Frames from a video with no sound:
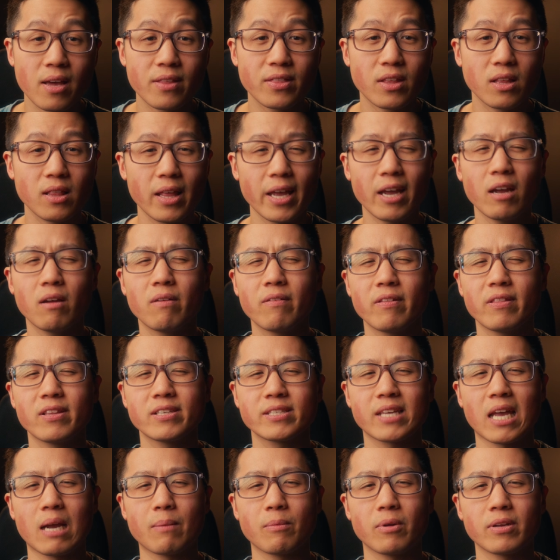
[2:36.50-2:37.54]
The layout of this
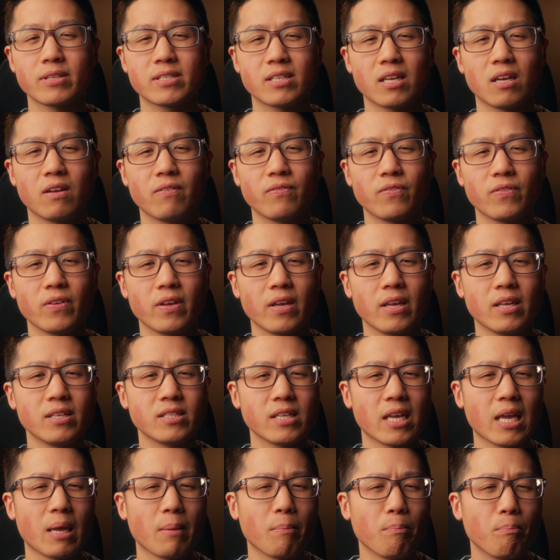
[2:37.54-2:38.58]
camera itself
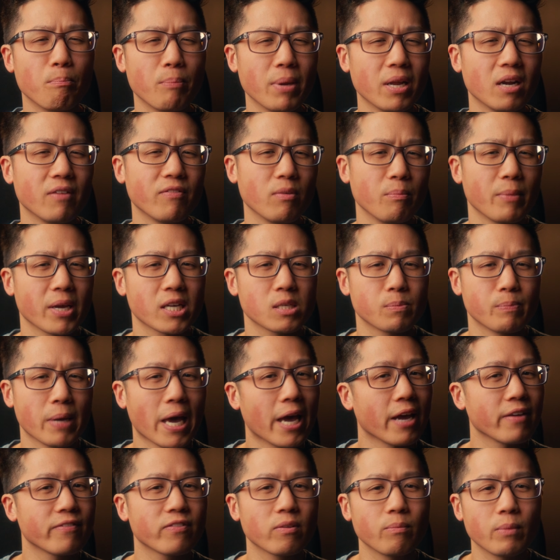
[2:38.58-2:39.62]
is a bit of a mixed
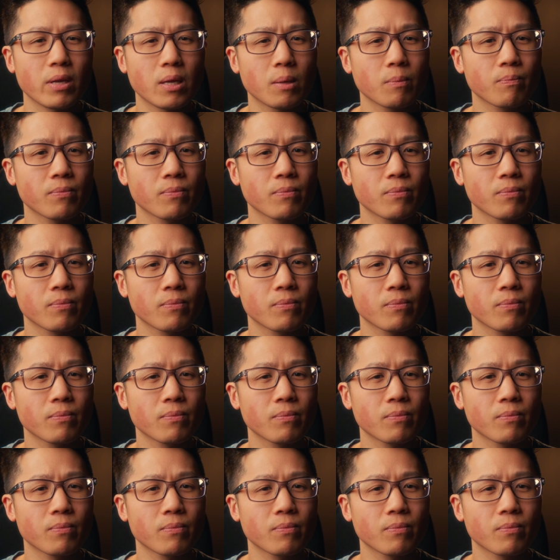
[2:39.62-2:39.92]
bag for me.